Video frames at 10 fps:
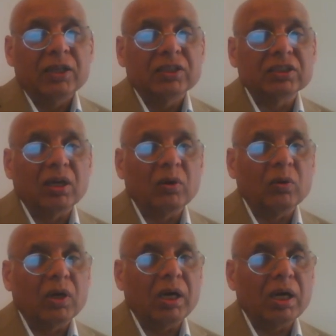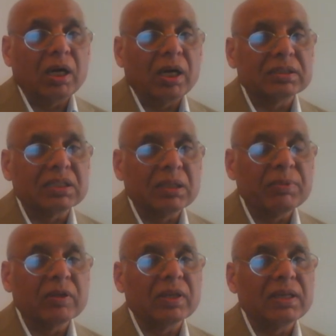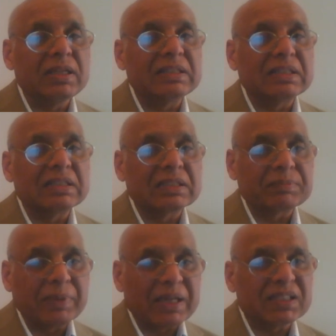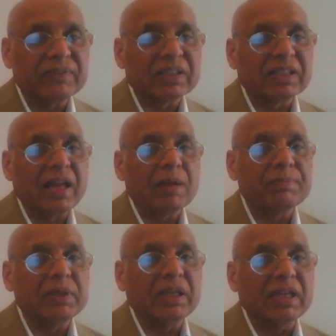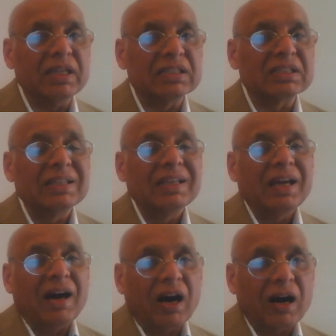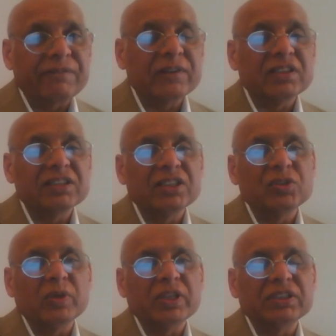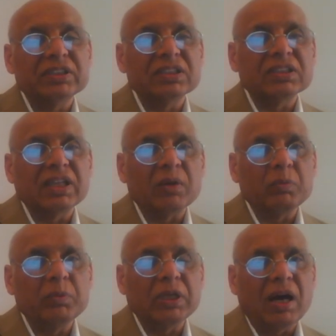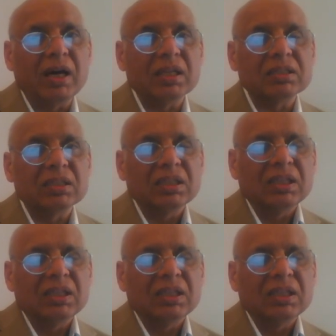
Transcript: So similarly, specific therapy is offered in situations that we can't